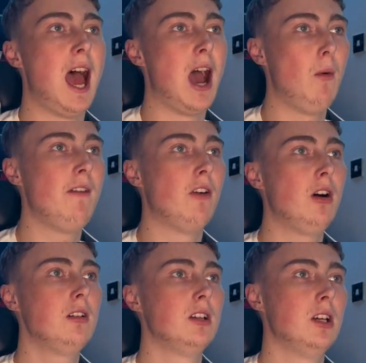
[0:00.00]

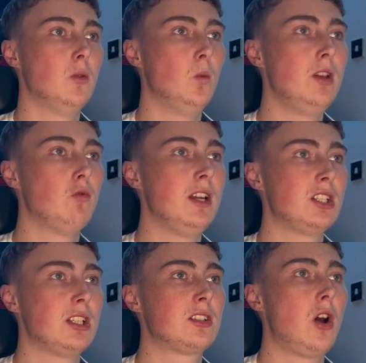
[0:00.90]
However, we reached
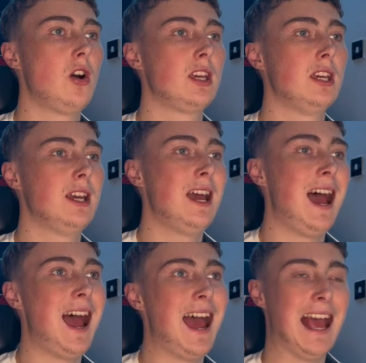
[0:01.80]
this target
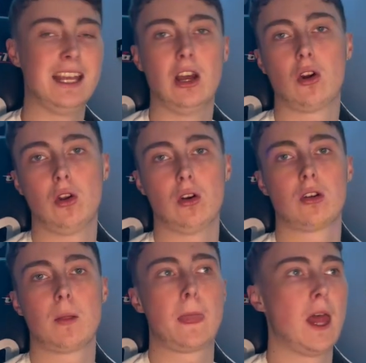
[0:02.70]
at 8 o'clock.
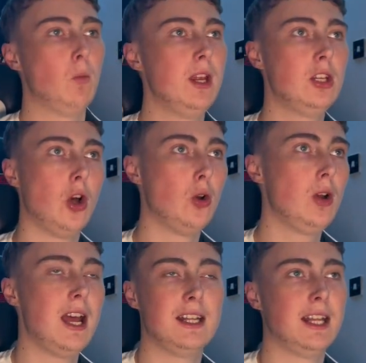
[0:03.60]
we know
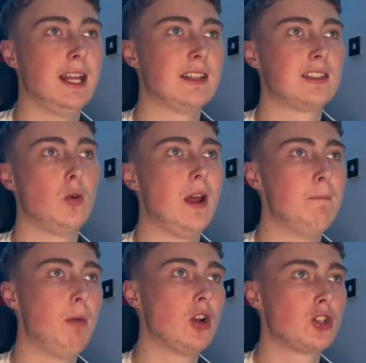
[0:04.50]
that there's still a
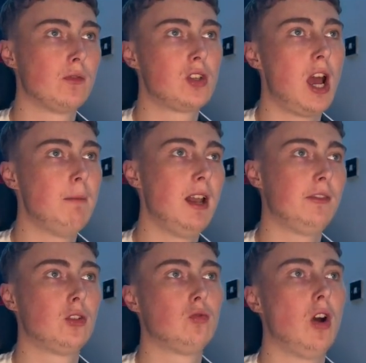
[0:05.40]
bunch of time
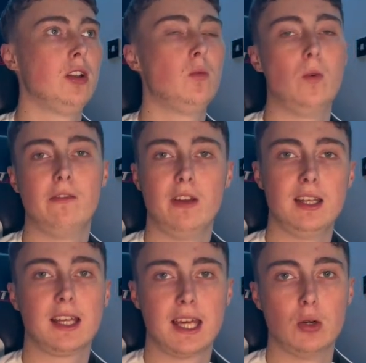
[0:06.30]
left to run within
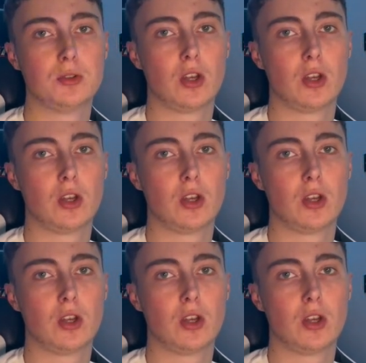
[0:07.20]
the kill